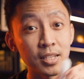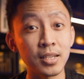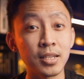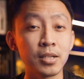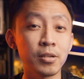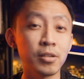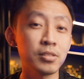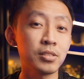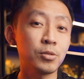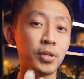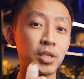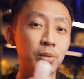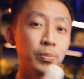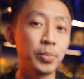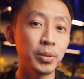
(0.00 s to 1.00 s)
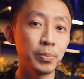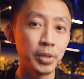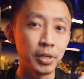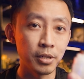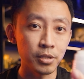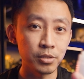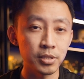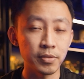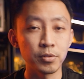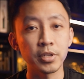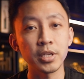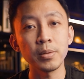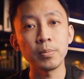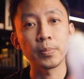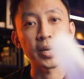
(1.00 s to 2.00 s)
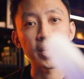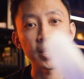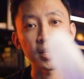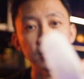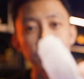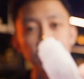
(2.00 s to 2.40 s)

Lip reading: and it costs quite a bit because you have to keep buying